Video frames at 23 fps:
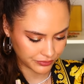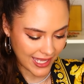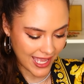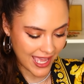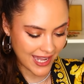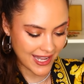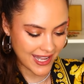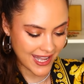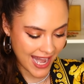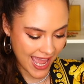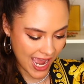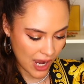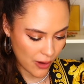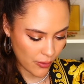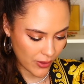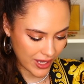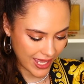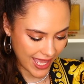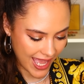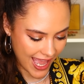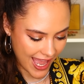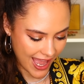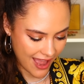And now
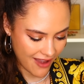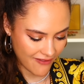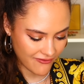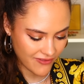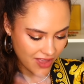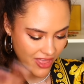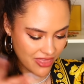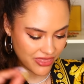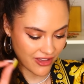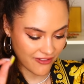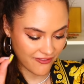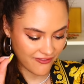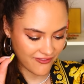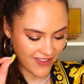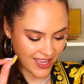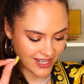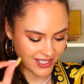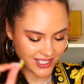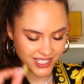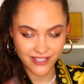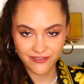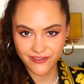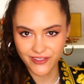we have the
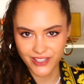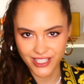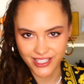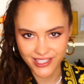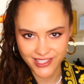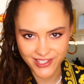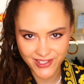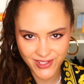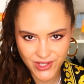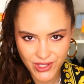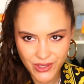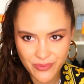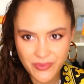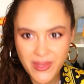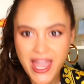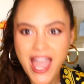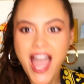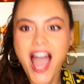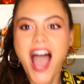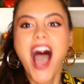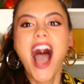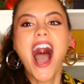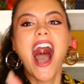Fendi first.
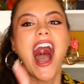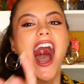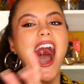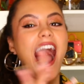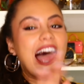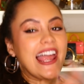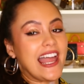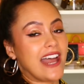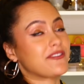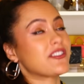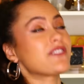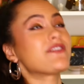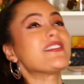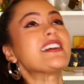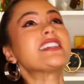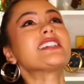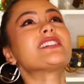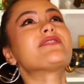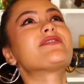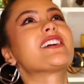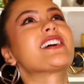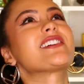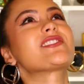I have the
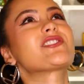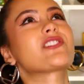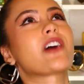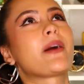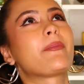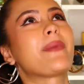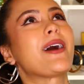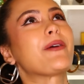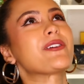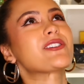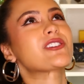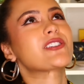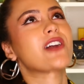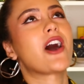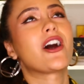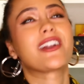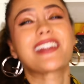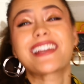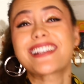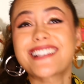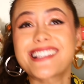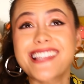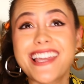Fendi first on my wish.
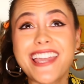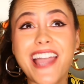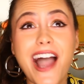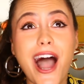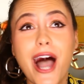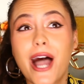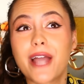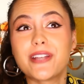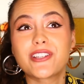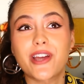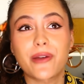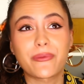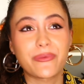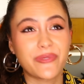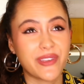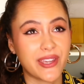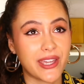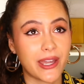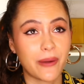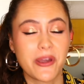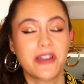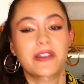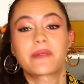Honestly, I don't
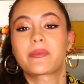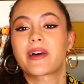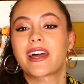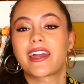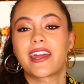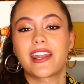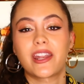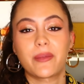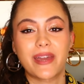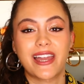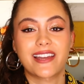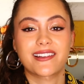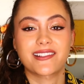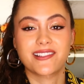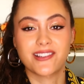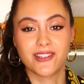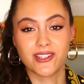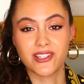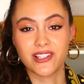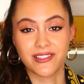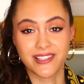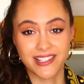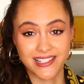think I'm going to buy any bags
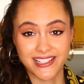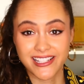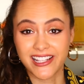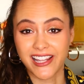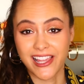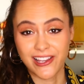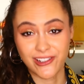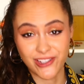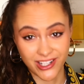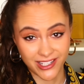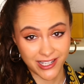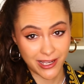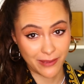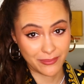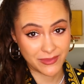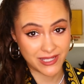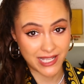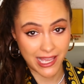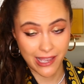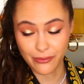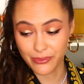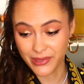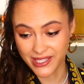until this collection comes
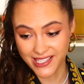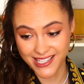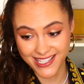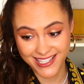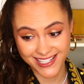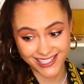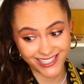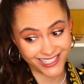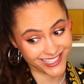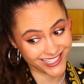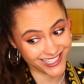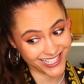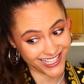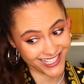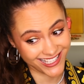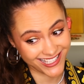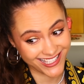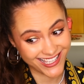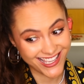out, because